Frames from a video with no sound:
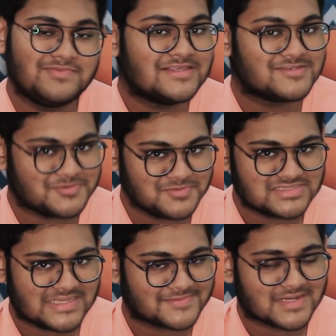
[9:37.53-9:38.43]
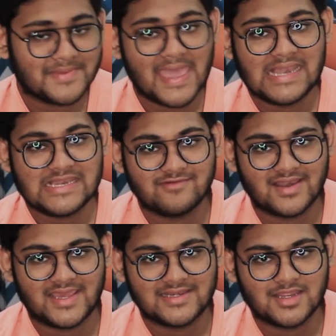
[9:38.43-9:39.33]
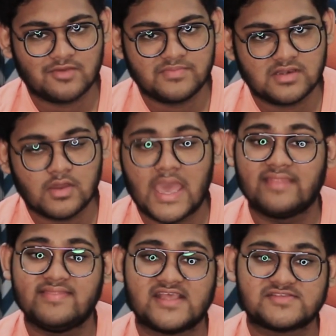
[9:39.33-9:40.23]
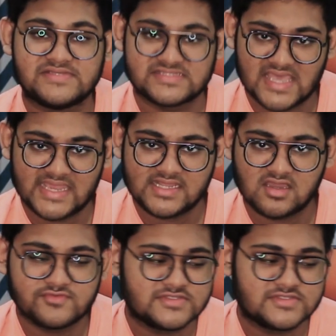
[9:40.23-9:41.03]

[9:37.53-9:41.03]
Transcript: Please do subscribe and leave a like down below, and that's me signing off.